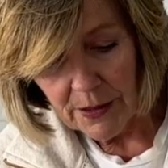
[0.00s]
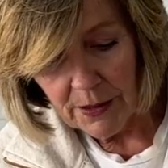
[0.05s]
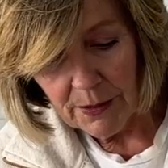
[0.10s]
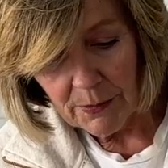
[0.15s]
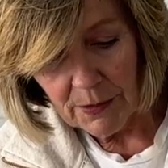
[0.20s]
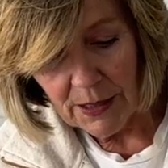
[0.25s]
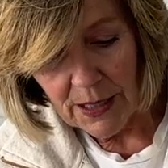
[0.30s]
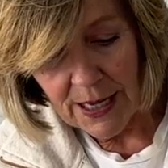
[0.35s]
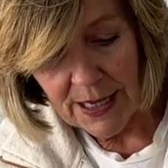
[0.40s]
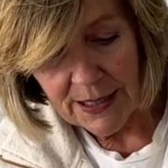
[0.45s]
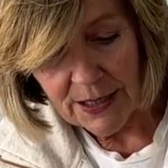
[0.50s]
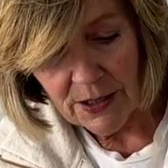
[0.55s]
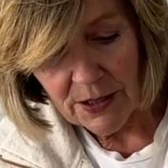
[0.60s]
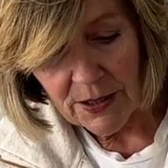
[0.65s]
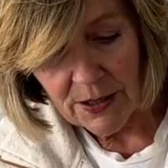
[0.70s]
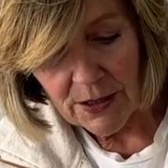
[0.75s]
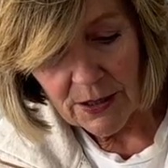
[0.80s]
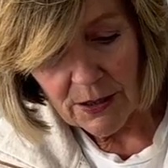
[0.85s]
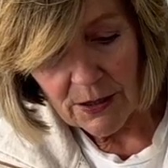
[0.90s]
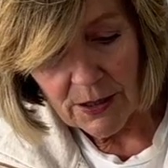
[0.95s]

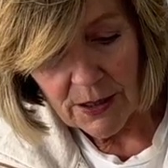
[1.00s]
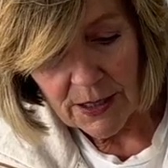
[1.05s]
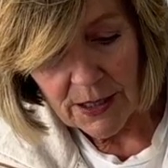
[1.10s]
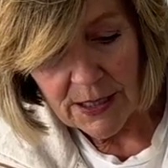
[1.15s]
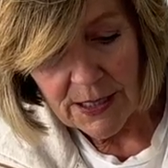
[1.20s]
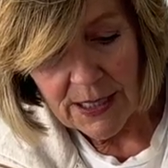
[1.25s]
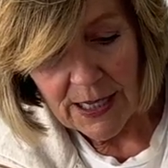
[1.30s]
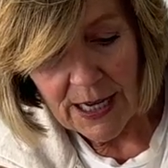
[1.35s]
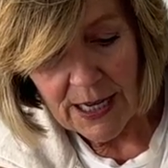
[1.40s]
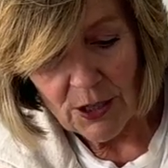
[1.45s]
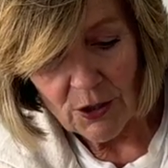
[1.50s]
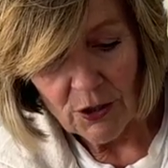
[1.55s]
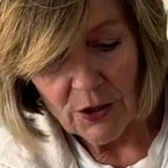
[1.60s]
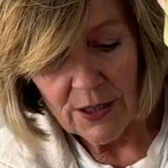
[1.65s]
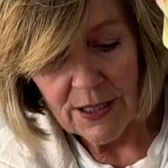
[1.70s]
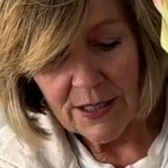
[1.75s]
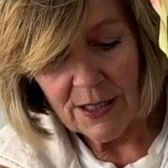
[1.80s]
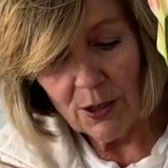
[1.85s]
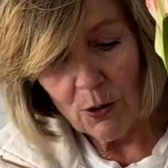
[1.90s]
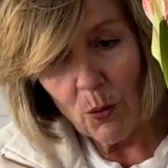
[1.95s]
glass container
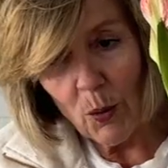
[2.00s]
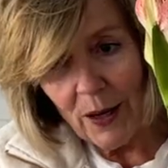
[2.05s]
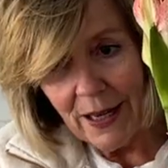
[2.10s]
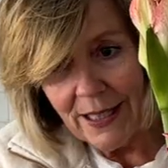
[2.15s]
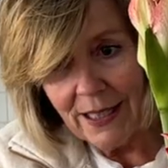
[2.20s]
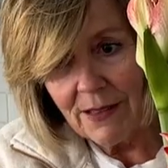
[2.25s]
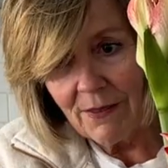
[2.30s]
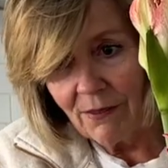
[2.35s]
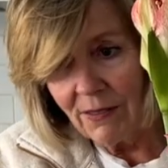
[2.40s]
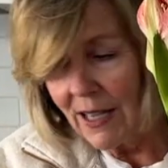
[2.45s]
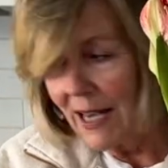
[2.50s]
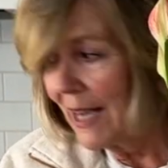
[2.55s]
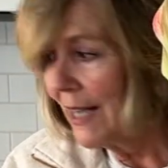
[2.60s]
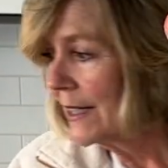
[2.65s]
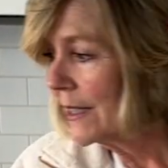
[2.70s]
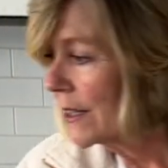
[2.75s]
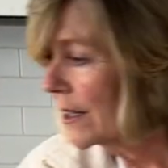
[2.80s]
isn't quite flat,